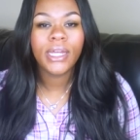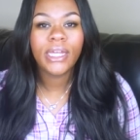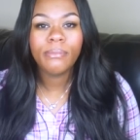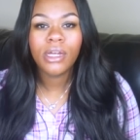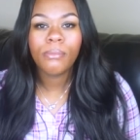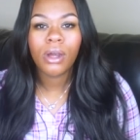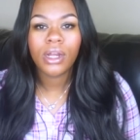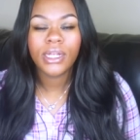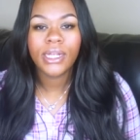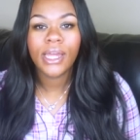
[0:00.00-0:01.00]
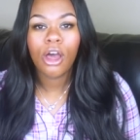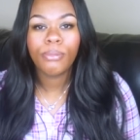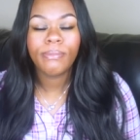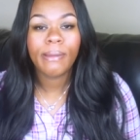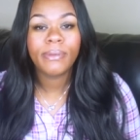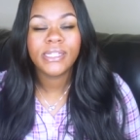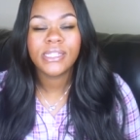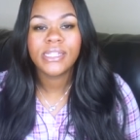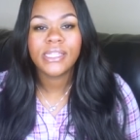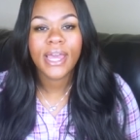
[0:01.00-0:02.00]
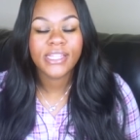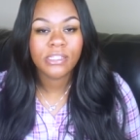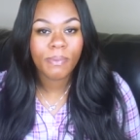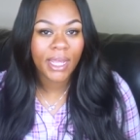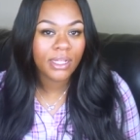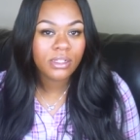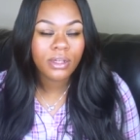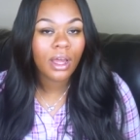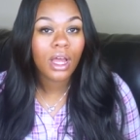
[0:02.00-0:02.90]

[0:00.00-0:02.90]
Email marketing helped my business expand